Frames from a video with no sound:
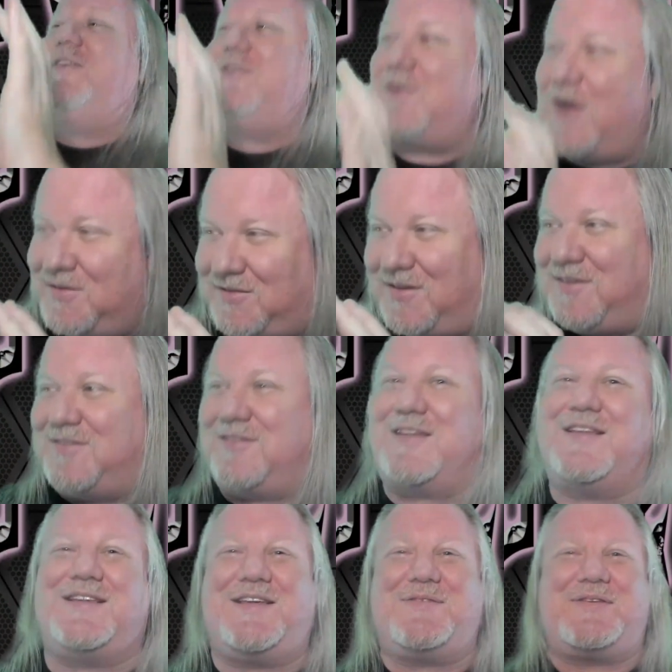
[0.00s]
the dresses.
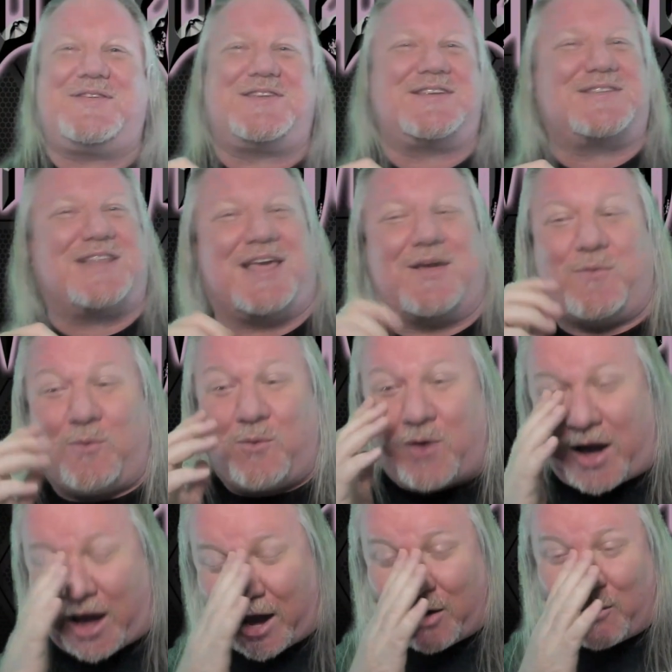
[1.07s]
And it was just like,
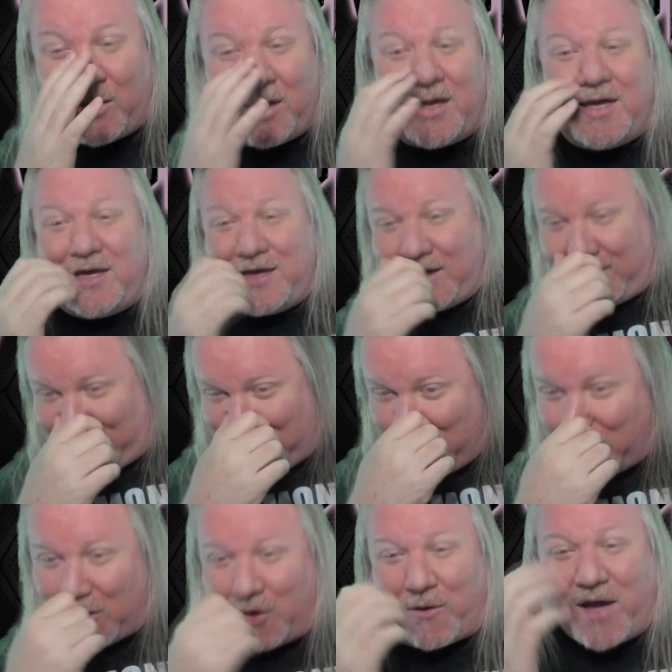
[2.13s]
wow. If
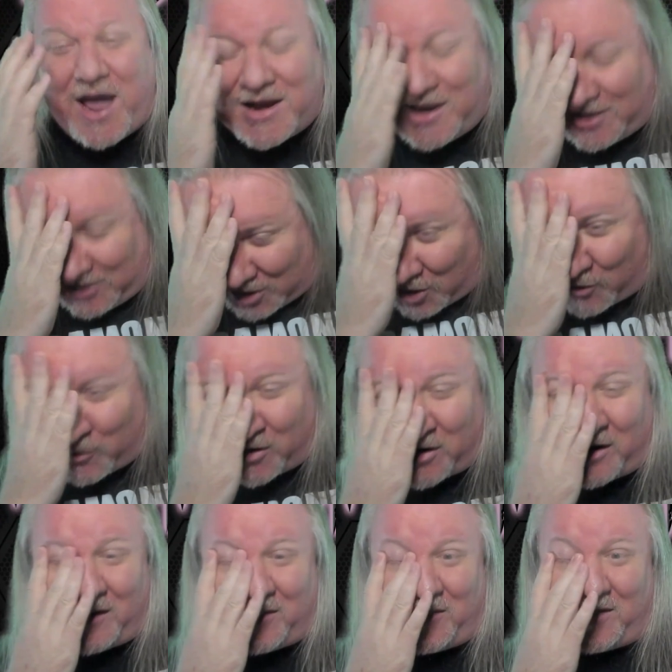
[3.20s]
you go any
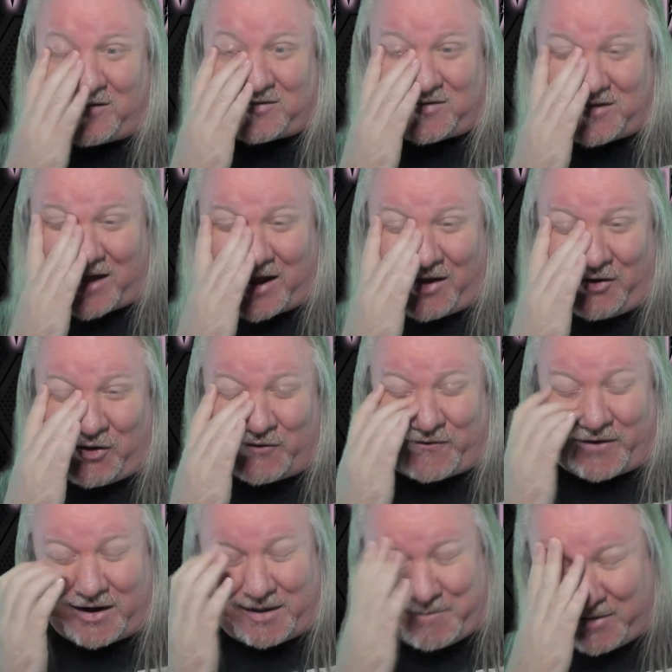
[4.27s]
lower, this, I don't know if
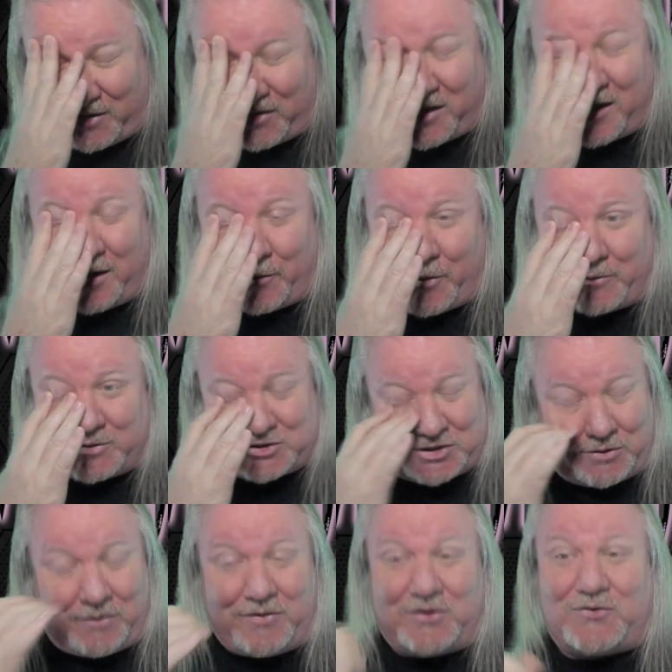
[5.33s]
I'm going to be able to get away with
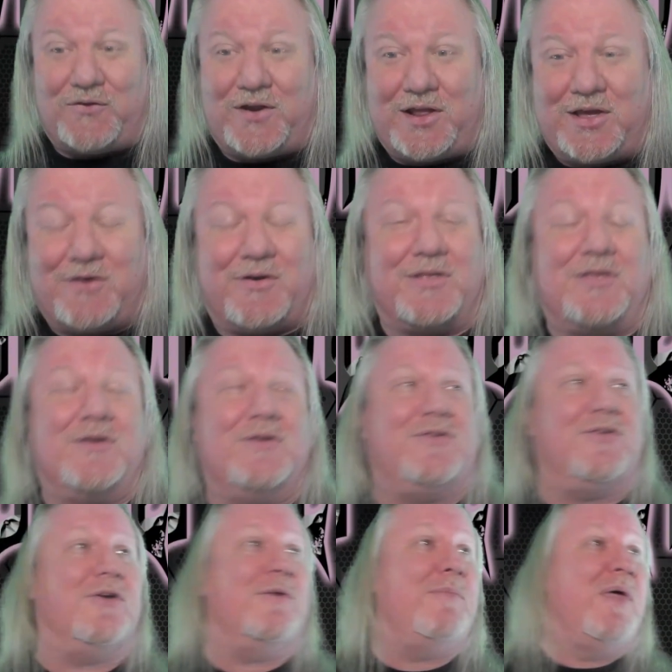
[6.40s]
showing this video on
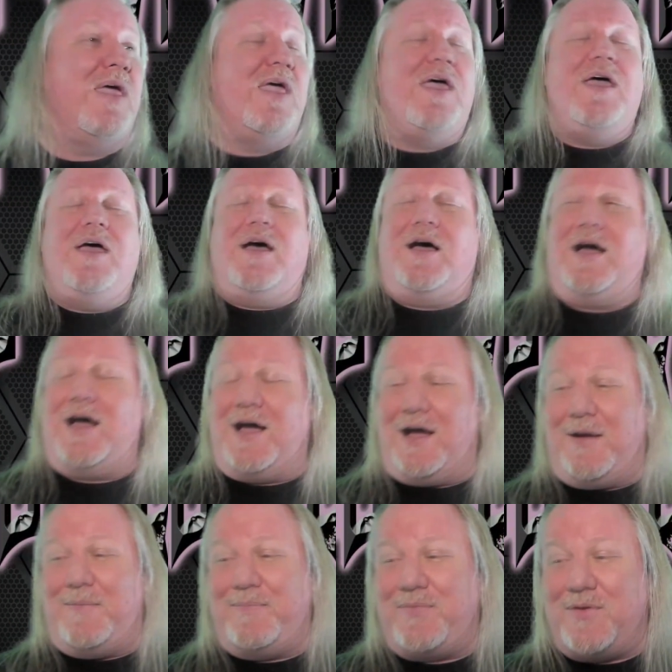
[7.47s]
YouTube.
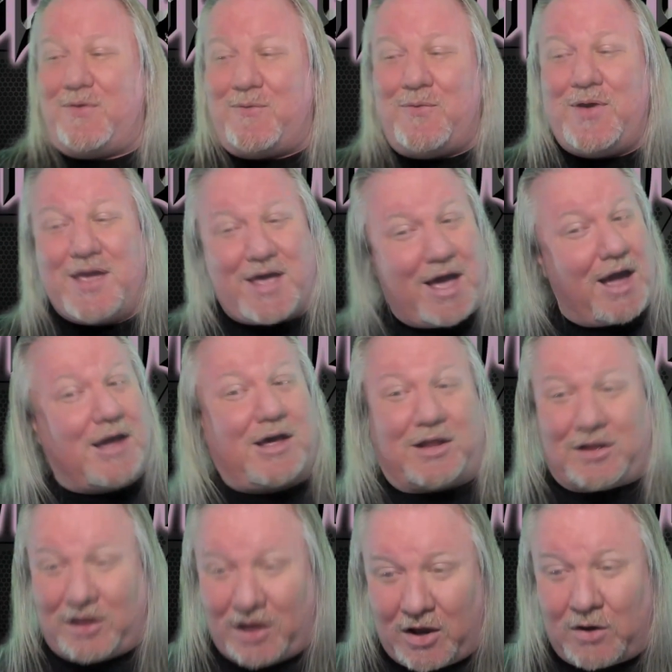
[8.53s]
Um, we got
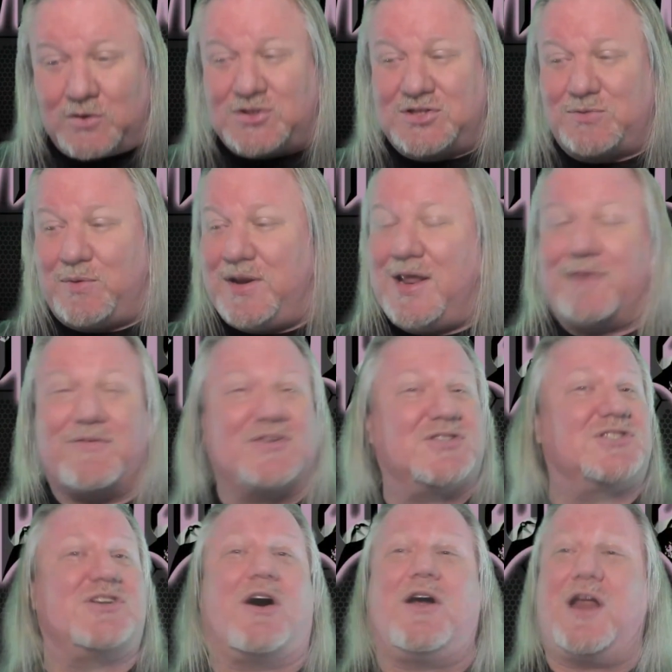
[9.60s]
close. We never
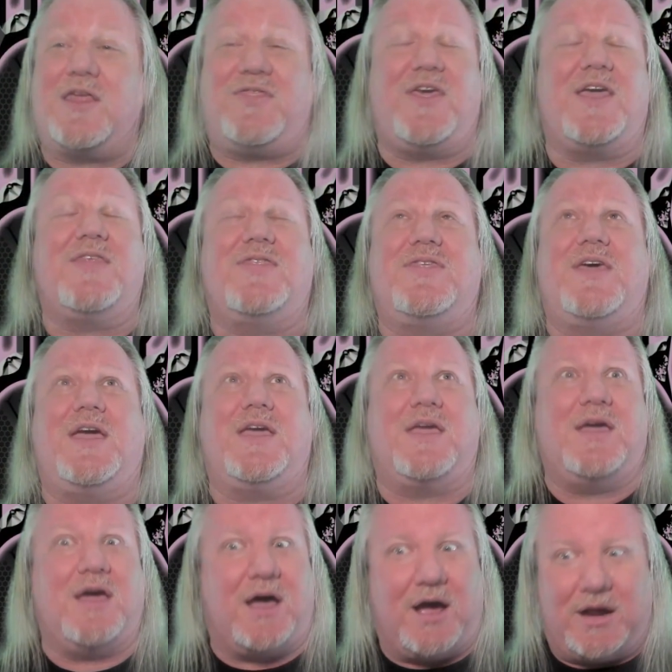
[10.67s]
saw anything,
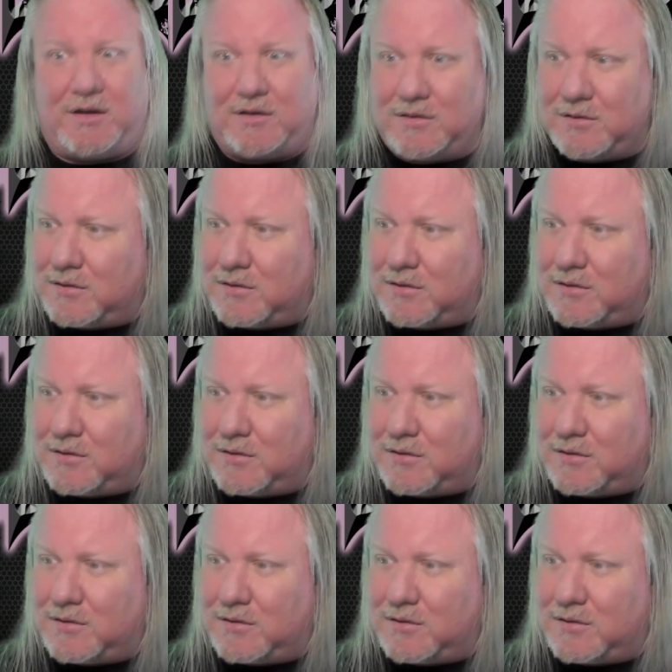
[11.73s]
thank God.